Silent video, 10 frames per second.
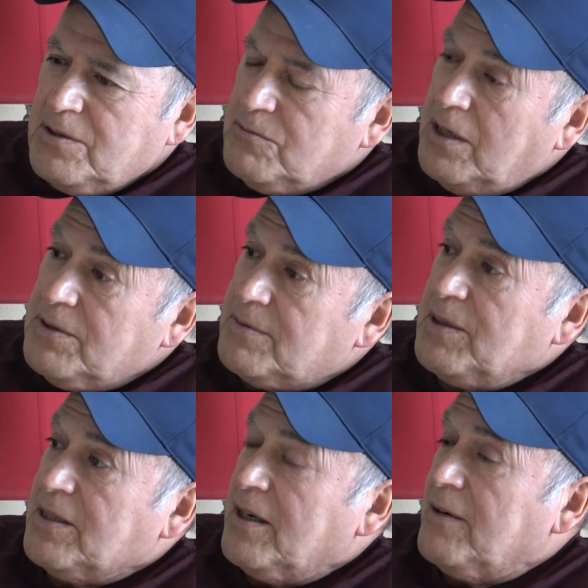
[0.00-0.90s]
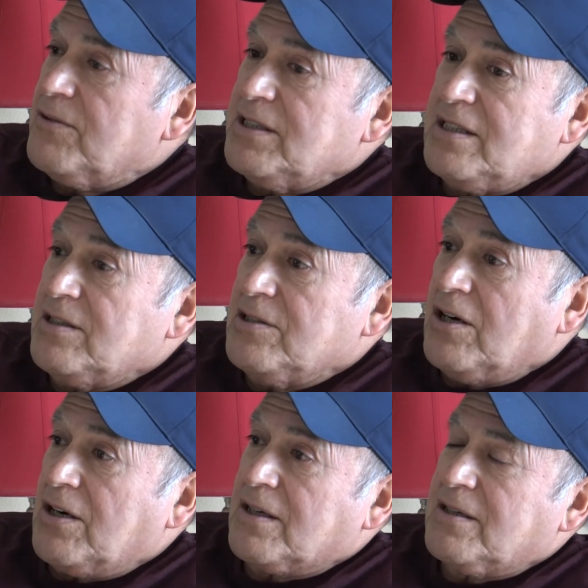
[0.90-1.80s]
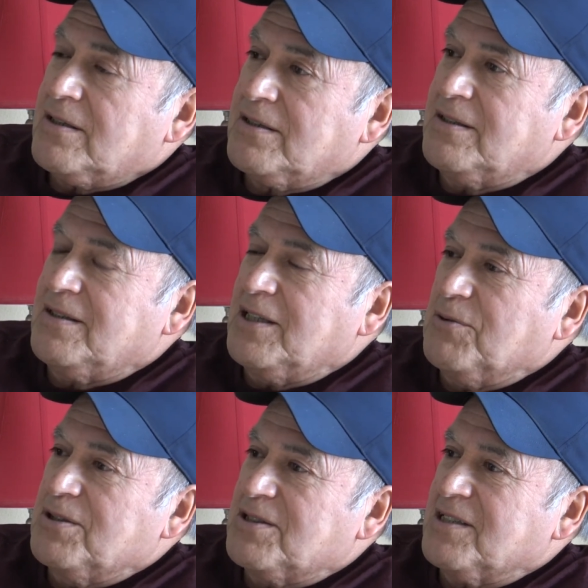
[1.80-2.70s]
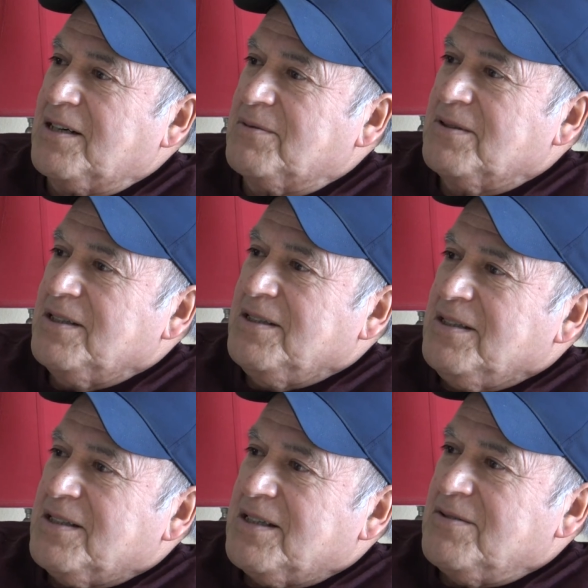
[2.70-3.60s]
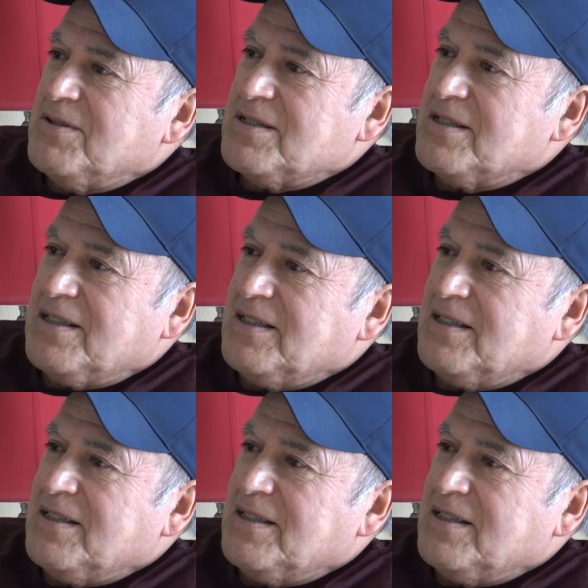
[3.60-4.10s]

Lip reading: well, we'd be delivering in the dark in the wintertime. It was